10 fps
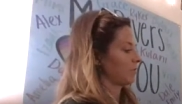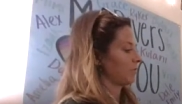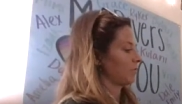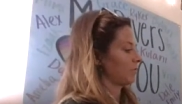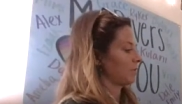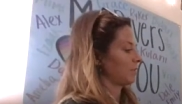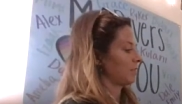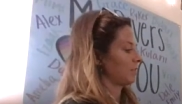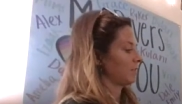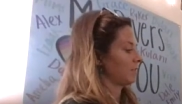
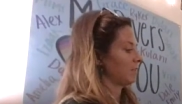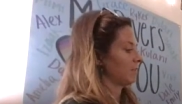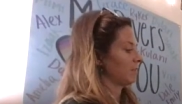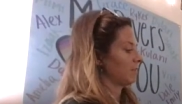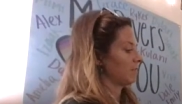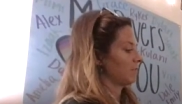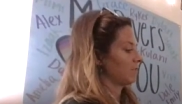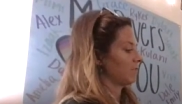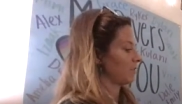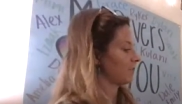Four
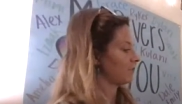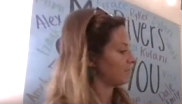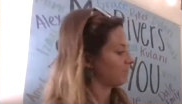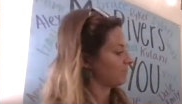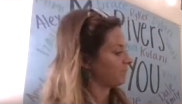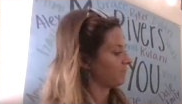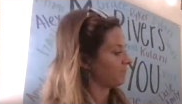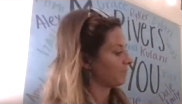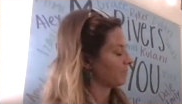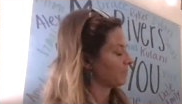fourths.
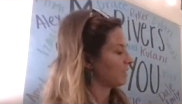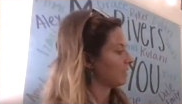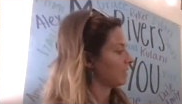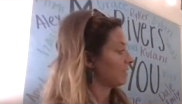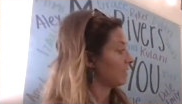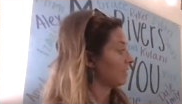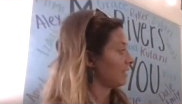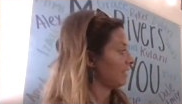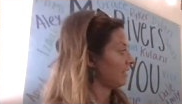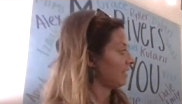Then
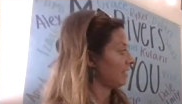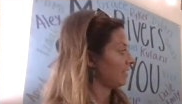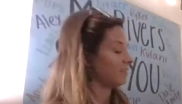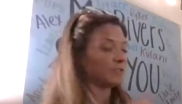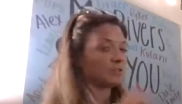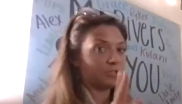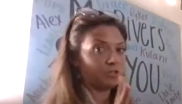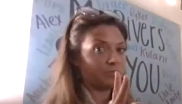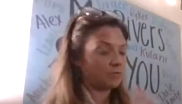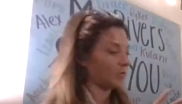I had
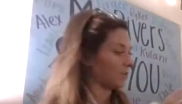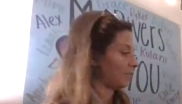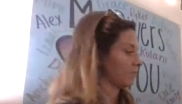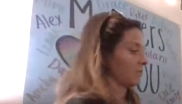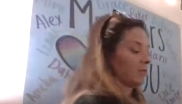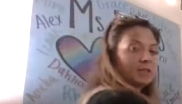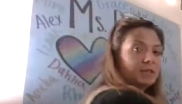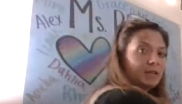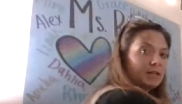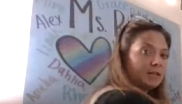two fourths with the
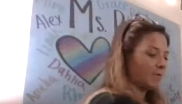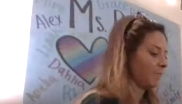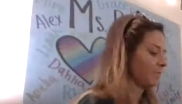yellow.